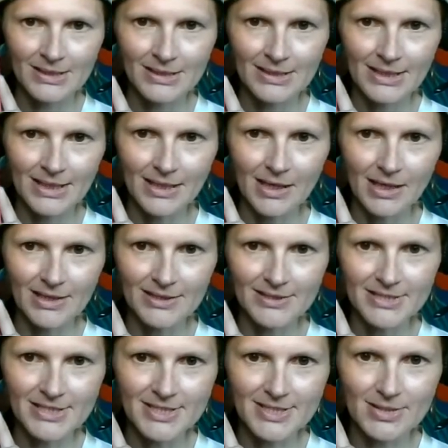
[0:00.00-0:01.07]
The
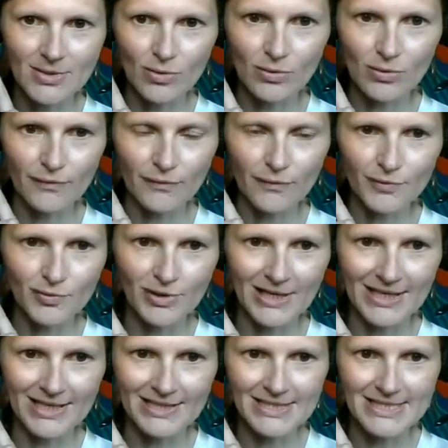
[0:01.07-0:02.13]
Colors of
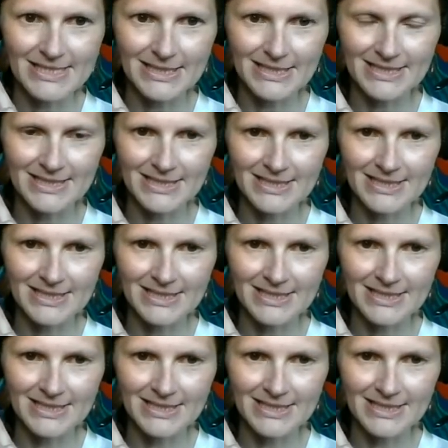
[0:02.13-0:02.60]
Reality.